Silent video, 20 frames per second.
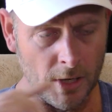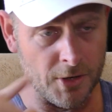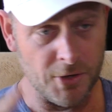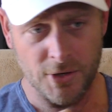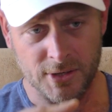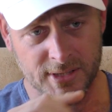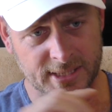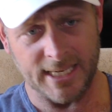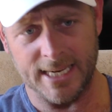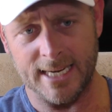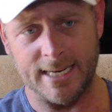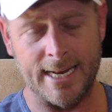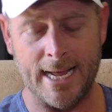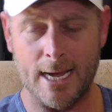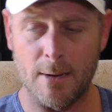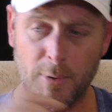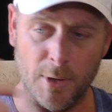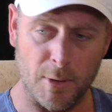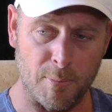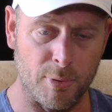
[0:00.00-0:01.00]
You can see it
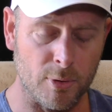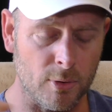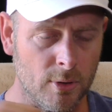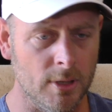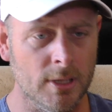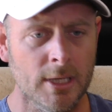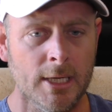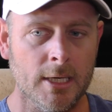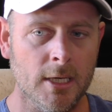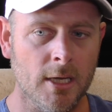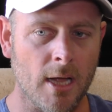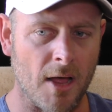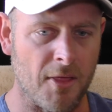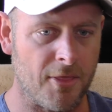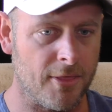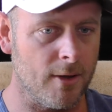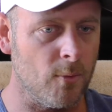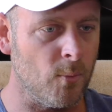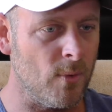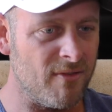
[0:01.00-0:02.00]
now by the pool. I
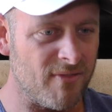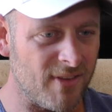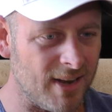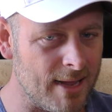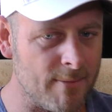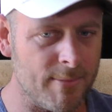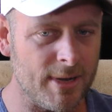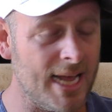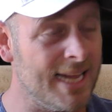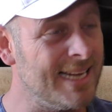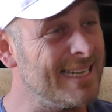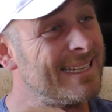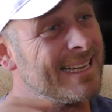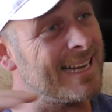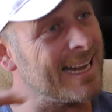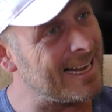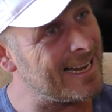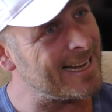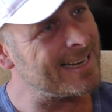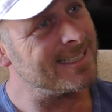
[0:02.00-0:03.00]
think we've eliminated the
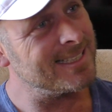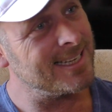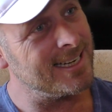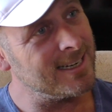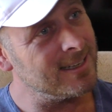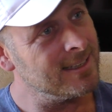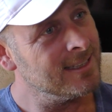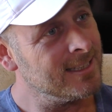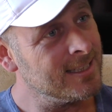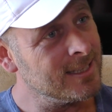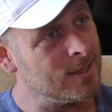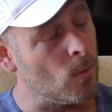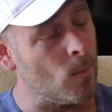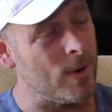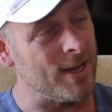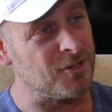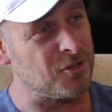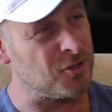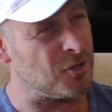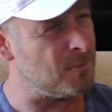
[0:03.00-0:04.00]
clicks here.
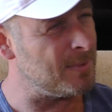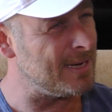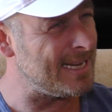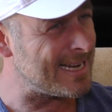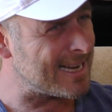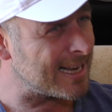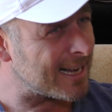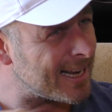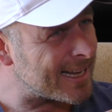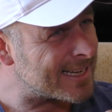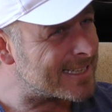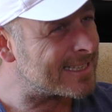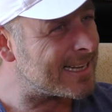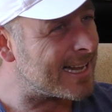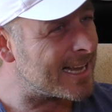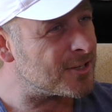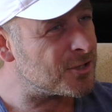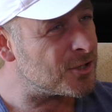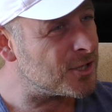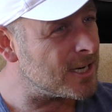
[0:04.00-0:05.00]
We had too many clicks
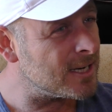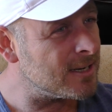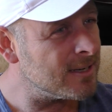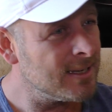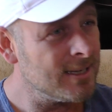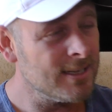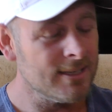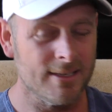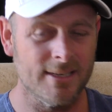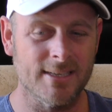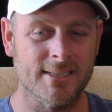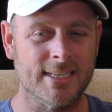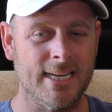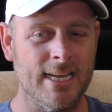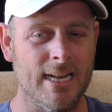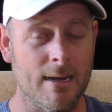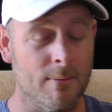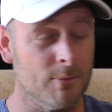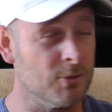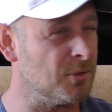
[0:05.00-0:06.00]
last year. You
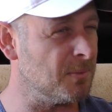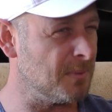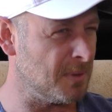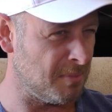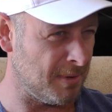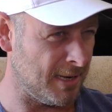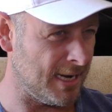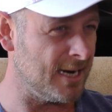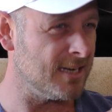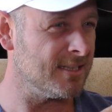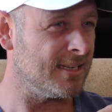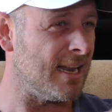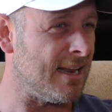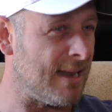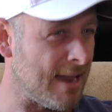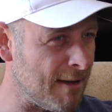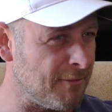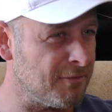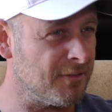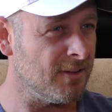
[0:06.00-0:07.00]
see that with some of the players that
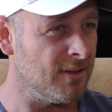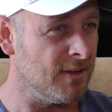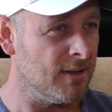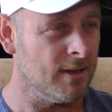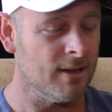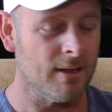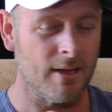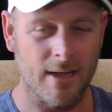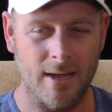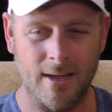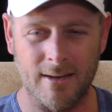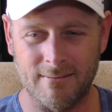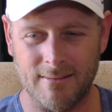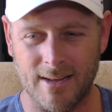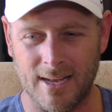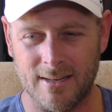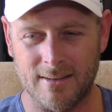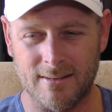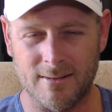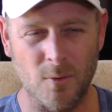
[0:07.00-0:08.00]
left,
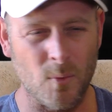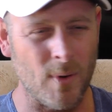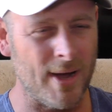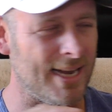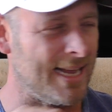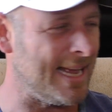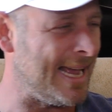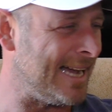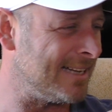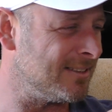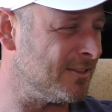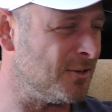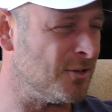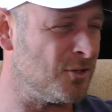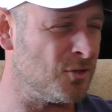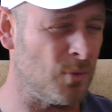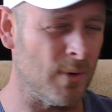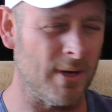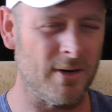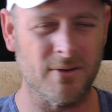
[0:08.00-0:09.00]
and the way they acted
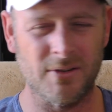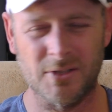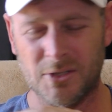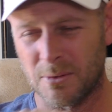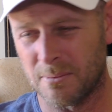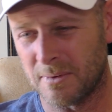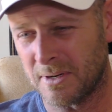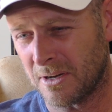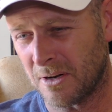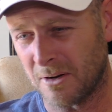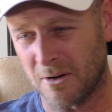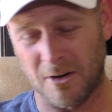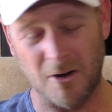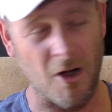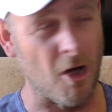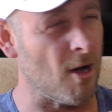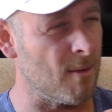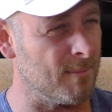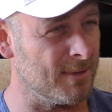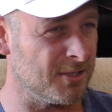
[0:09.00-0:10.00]
on Twitter, and some of the
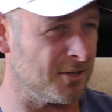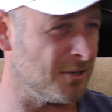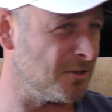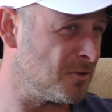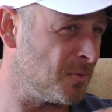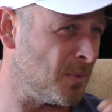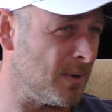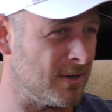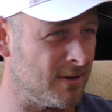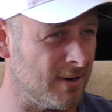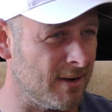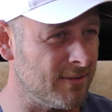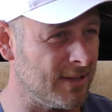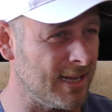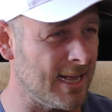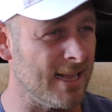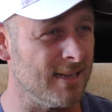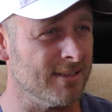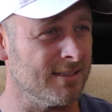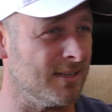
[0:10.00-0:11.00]
comments on Twitter and
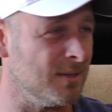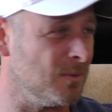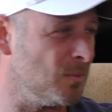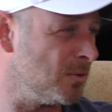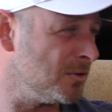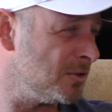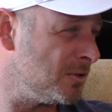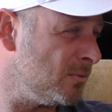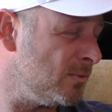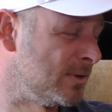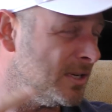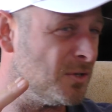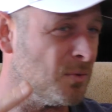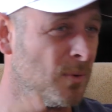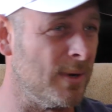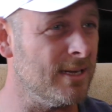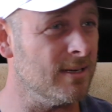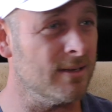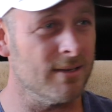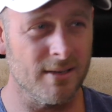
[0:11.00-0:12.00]
everything else, and the ones who
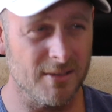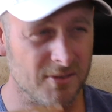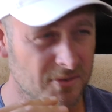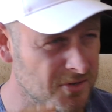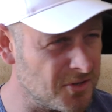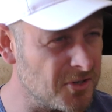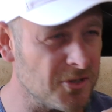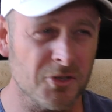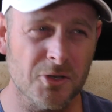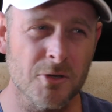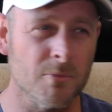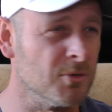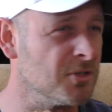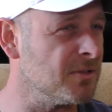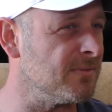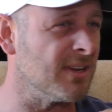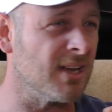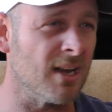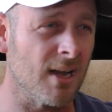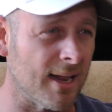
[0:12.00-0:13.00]
retweeted it. It was just too
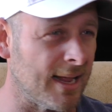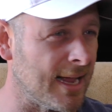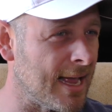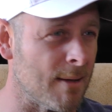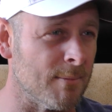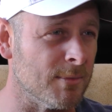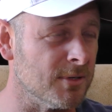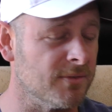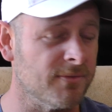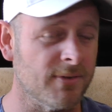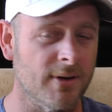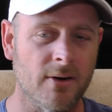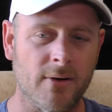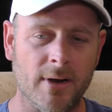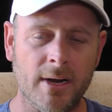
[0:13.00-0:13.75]
much of a click atmosphere.